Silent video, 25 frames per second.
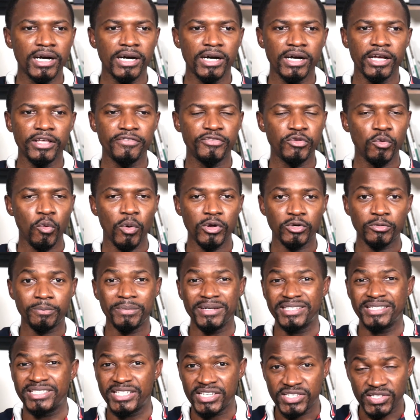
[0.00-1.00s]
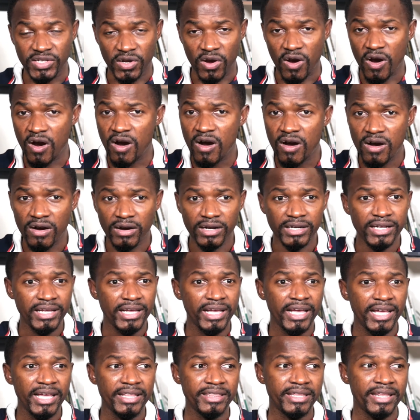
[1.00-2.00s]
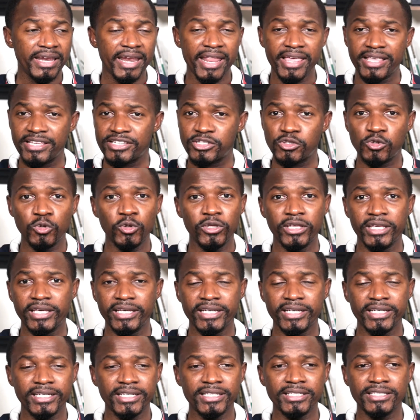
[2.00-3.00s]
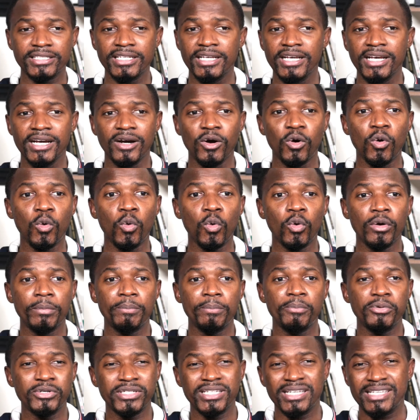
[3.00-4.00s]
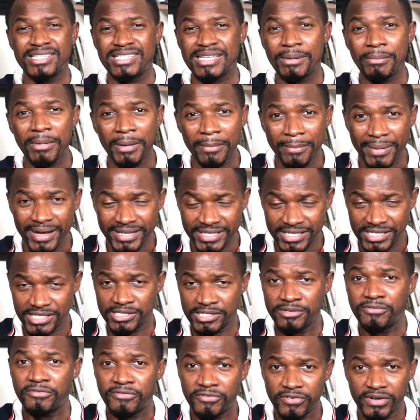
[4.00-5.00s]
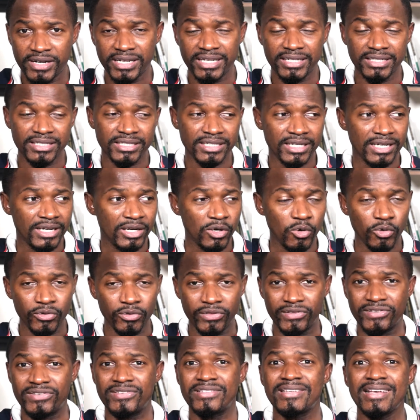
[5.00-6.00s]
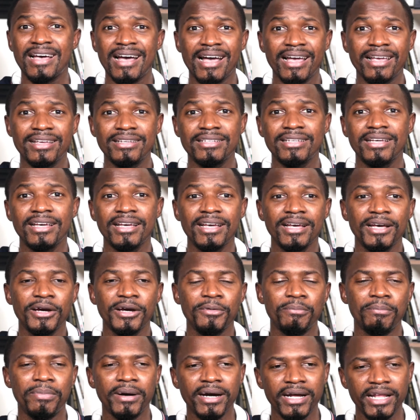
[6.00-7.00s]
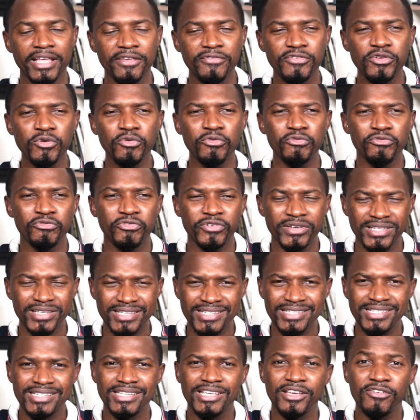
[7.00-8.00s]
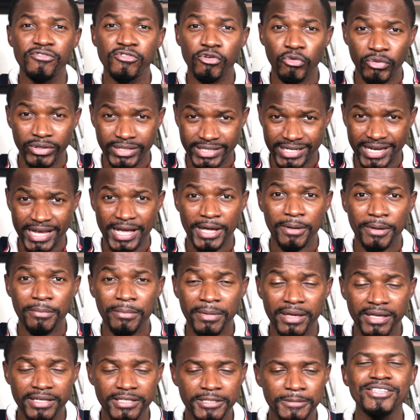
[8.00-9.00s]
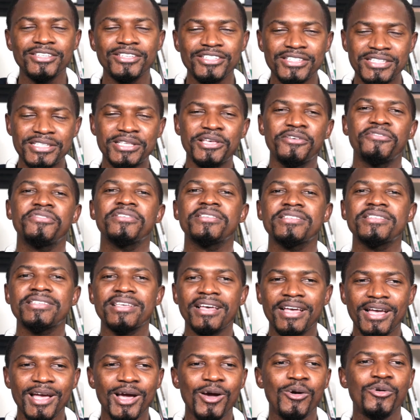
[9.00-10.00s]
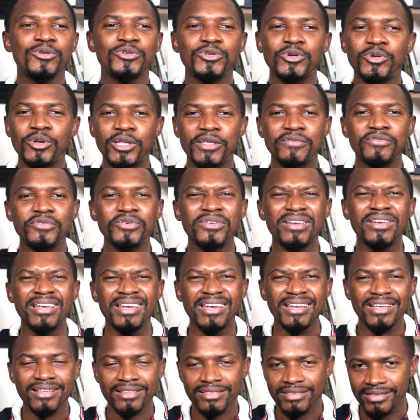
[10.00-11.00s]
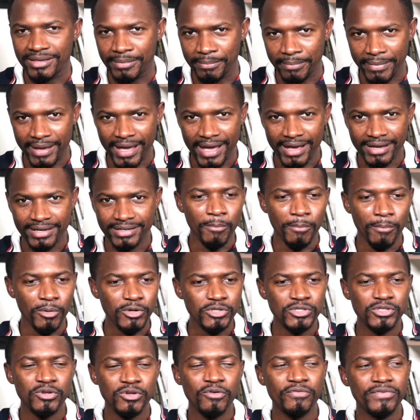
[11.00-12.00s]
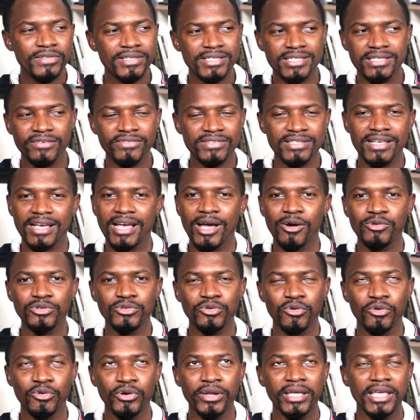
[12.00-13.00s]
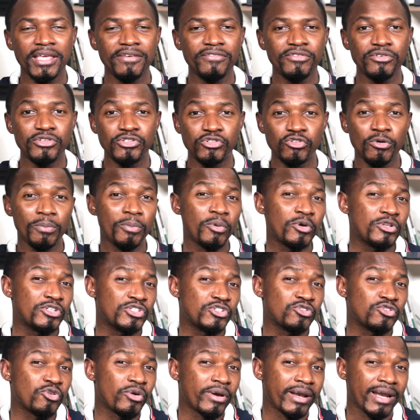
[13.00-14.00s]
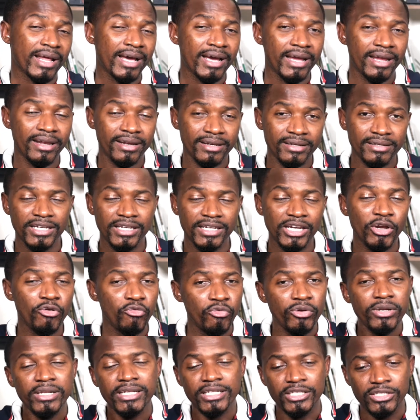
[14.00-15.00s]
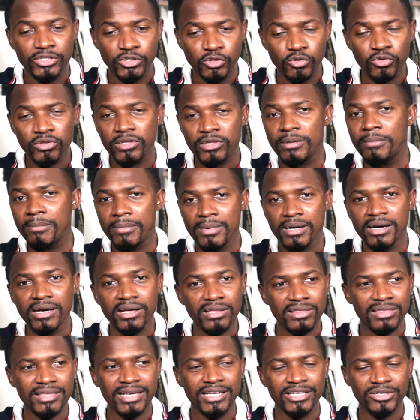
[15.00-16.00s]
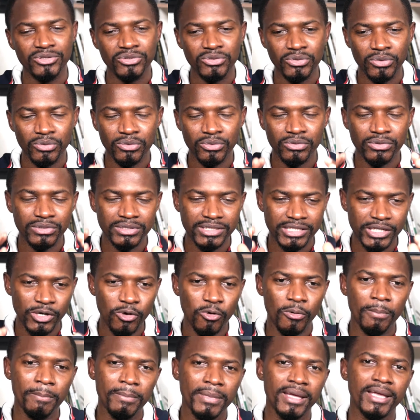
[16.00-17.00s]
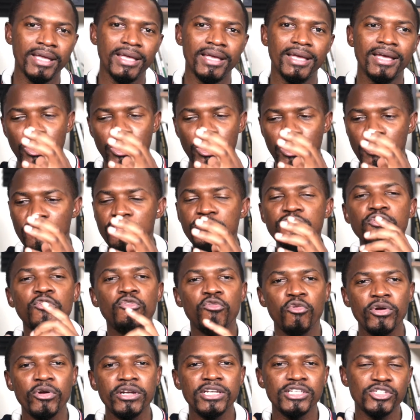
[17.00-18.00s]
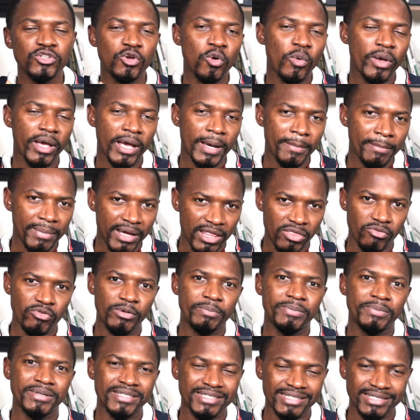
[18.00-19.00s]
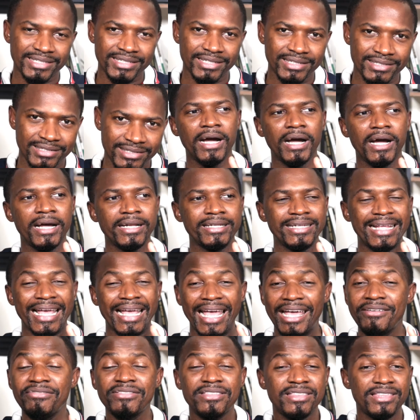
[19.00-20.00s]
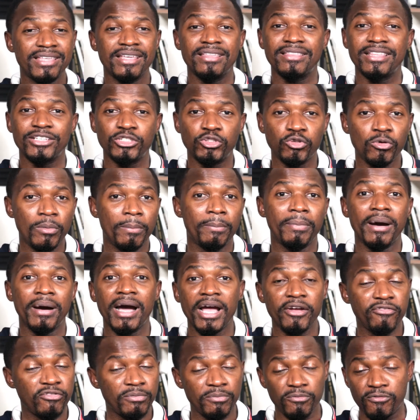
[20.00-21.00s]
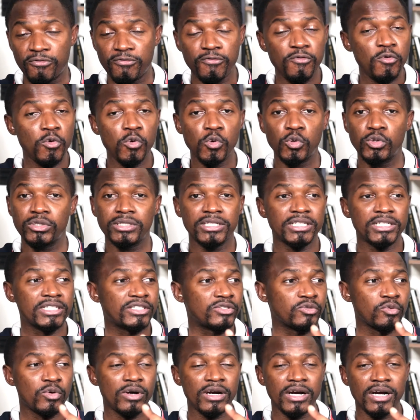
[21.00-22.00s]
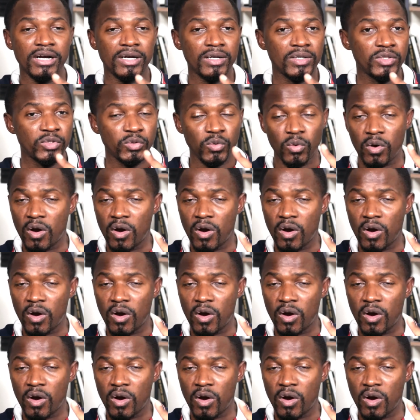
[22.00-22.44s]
If you want to purchase a car in the next 2 years, or putting some emergency fund on the side. But if you're investing for retirement, savings account don't give you nothing back. Most of these savings account will only give you 0.09. Now really do the math, and you tell me, if your rent is going up by 3% and everything that you buy, from food to your